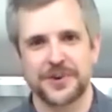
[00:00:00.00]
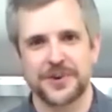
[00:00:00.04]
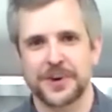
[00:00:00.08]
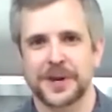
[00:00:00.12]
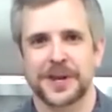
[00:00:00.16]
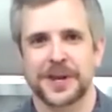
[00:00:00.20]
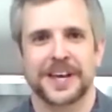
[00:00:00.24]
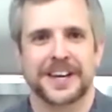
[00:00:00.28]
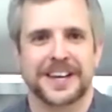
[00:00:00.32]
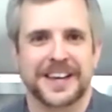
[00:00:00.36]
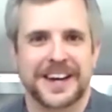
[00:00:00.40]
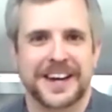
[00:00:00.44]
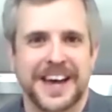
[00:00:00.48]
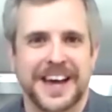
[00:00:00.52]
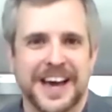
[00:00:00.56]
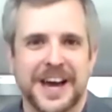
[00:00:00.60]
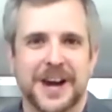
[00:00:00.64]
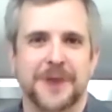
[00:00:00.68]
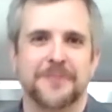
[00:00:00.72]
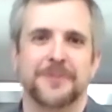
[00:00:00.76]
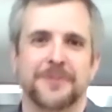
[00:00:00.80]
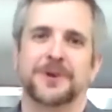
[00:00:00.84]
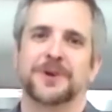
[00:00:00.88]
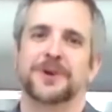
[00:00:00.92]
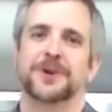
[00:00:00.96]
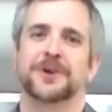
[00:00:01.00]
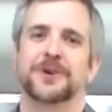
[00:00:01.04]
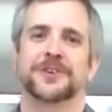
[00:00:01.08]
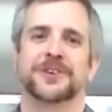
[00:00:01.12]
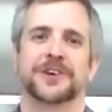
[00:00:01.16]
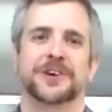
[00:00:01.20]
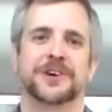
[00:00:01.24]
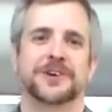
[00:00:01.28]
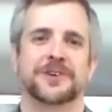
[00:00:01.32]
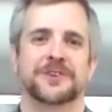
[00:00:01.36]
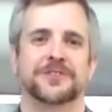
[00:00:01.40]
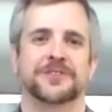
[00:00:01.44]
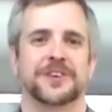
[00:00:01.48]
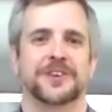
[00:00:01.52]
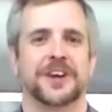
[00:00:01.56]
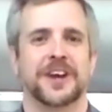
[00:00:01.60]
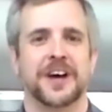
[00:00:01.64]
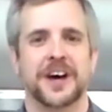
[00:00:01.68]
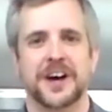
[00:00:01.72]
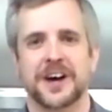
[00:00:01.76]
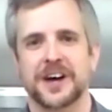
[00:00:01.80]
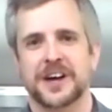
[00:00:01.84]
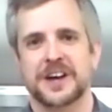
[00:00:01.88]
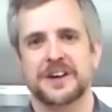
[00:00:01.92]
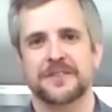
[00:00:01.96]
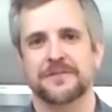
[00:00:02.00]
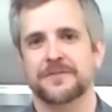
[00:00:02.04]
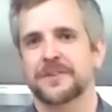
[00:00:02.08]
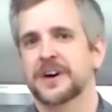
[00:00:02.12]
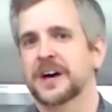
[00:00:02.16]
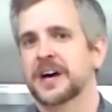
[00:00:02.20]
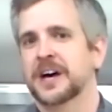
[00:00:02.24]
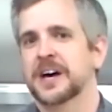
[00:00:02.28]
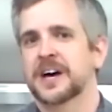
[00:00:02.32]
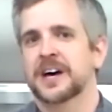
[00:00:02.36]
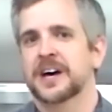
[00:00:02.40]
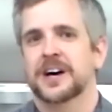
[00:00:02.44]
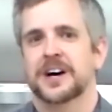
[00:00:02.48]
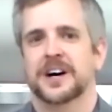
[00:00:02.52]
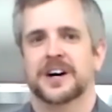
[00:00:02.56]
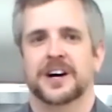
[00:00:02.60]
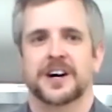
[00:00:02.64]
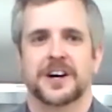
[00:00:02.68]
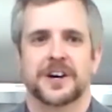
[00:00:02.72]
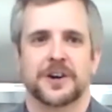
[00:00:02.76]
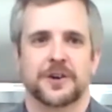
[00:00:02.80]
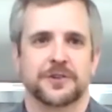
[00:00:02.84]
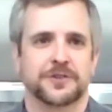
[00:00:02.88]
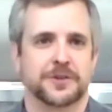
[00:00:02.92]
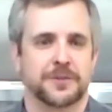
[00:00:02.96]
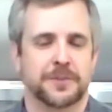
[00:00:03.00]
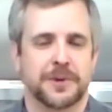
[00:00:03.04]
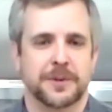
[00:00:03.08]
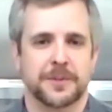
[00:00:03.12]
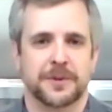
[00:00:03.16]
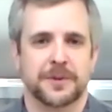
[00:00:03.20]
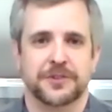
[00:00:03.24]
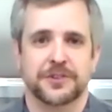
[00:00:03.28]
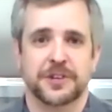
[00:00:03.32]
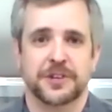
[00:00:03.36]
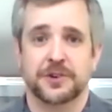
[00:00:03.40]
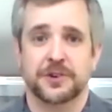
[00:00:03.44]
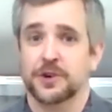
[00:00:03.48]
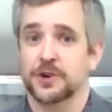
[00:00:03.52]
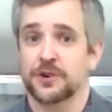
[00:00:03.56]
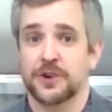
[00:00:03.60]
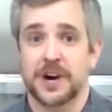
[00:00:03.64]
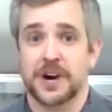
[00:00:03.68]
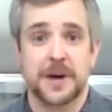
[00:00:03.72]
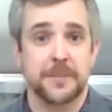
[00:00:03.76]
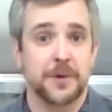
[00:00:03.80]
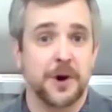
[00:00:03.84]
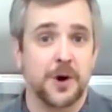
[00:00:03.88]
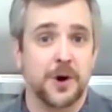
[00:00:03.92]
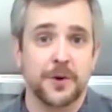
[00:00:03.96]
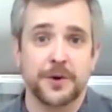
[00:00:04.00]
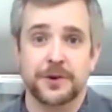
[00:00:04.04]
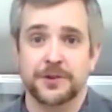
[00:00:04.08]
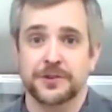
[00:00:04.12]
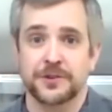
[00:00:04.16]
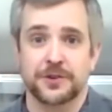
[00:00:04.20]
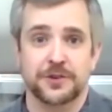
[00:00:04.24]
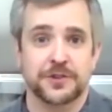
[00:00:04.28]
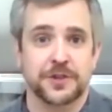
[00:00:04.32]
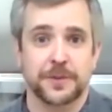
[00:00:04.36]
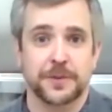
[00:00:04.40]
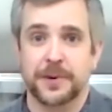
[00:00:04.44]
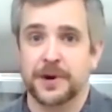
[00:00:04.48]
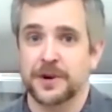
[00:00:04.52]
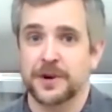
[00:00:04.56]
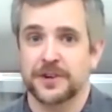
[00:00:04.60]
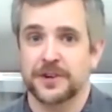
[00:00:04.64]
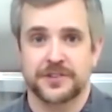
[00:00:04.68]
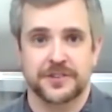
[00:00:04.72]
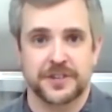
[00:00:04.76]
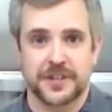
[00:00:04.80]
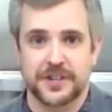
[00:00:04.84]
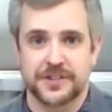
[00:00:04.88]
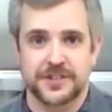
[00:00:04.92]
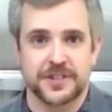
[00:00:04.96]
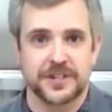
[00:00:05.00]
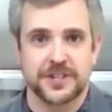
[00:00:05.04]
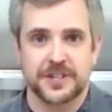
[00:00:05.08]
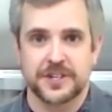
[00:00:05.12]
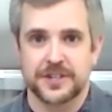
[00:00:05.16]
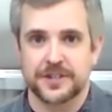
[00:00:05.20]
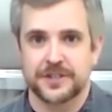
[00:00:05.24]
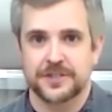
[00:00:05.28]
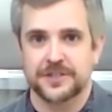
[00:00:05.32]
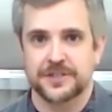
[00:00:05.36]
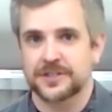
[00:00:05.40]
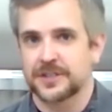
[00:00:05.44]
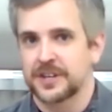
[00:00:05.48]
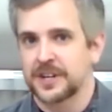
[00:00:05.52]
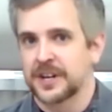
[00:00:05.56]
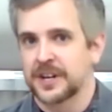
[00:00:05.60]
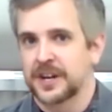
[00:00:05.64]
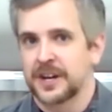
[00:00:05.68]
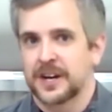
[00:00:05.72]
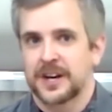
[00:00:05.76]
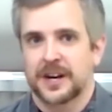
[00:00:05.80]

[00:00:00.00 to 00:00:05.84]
it like an animal? Do you use a knife? I know some people said, grandma always used a pair of scissors.